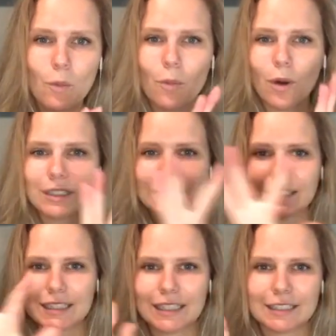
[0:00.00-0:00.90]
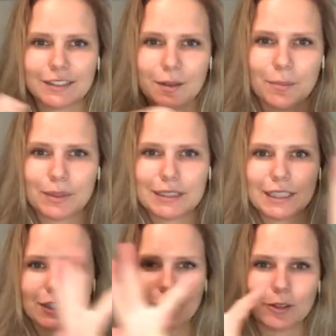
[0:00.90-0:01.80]
what this
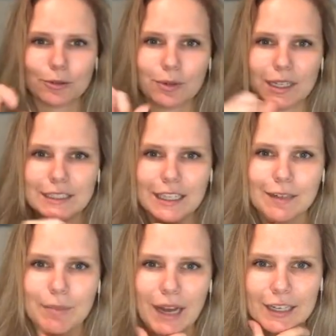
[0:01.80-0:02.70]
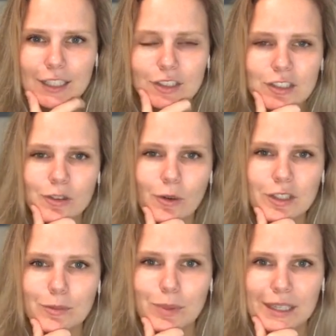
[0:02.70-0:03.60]
particular rate and package is
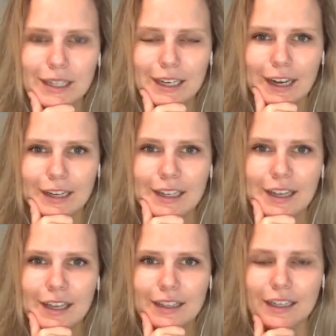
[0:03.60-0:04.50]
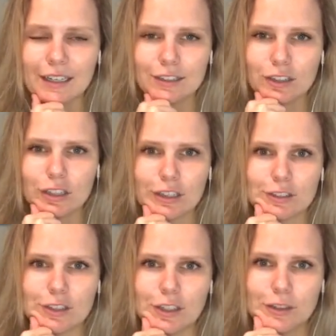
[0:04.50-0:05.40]
going to be that I
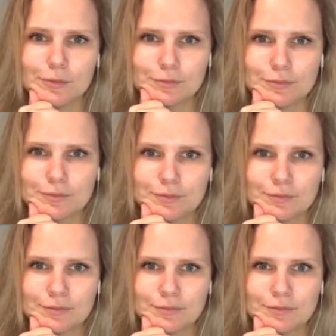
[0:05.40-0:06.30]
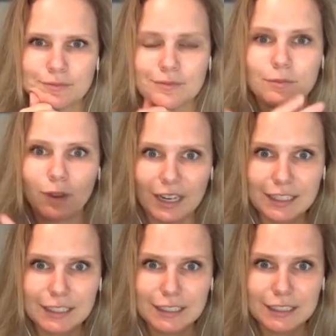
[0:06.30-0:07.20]
suggest to you,
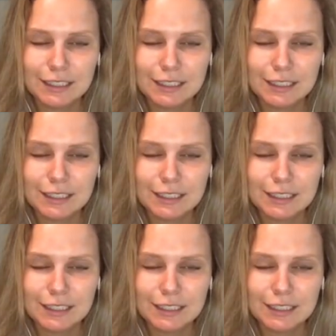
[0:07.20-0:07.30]
right?